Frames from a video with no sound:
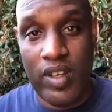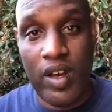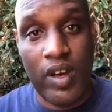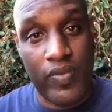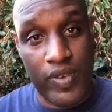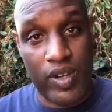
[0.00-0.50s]

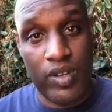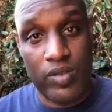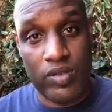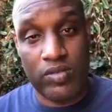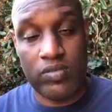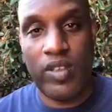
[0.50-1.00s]
of your
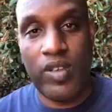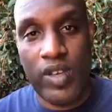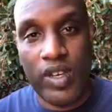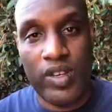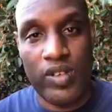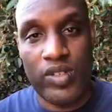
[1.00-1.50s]
glute. You
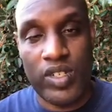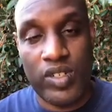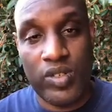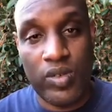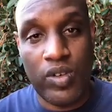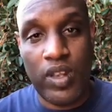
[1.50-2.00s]
can use a
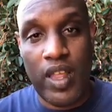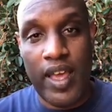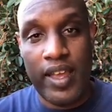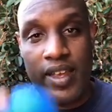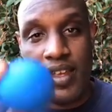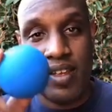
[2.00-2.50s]
tool
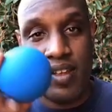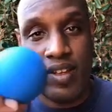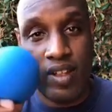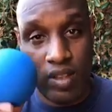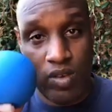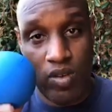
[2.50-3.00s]
like
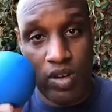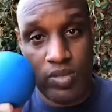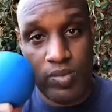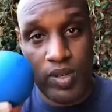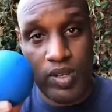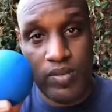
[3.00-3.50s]
a lacrosse
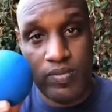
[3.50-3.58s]
ball,